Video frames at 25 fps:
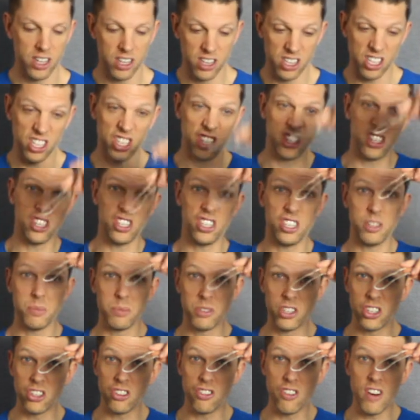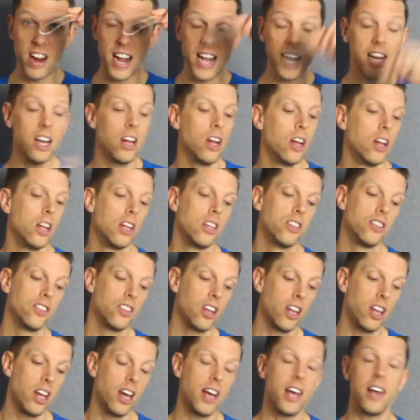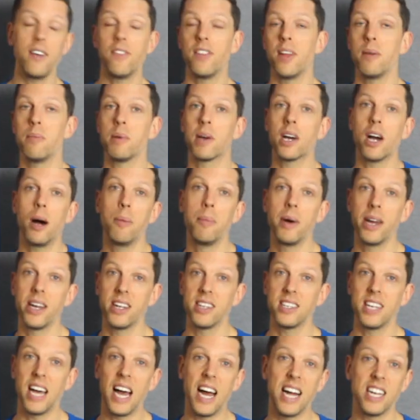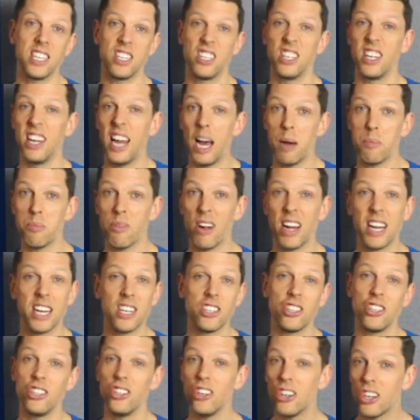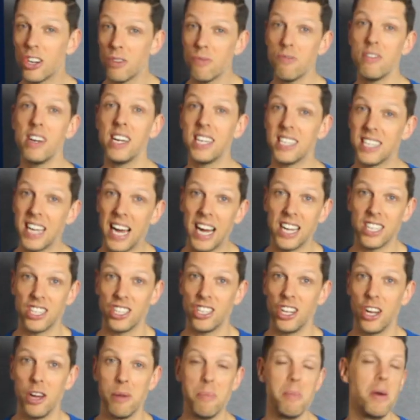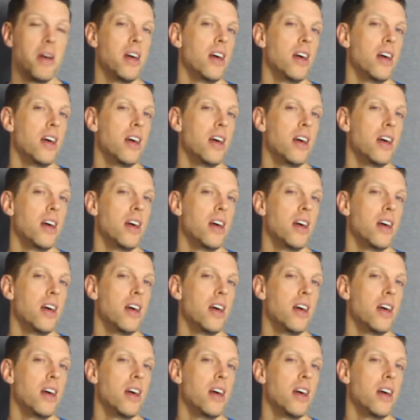some string so that if they become unattached and that breaks, you can reattach them.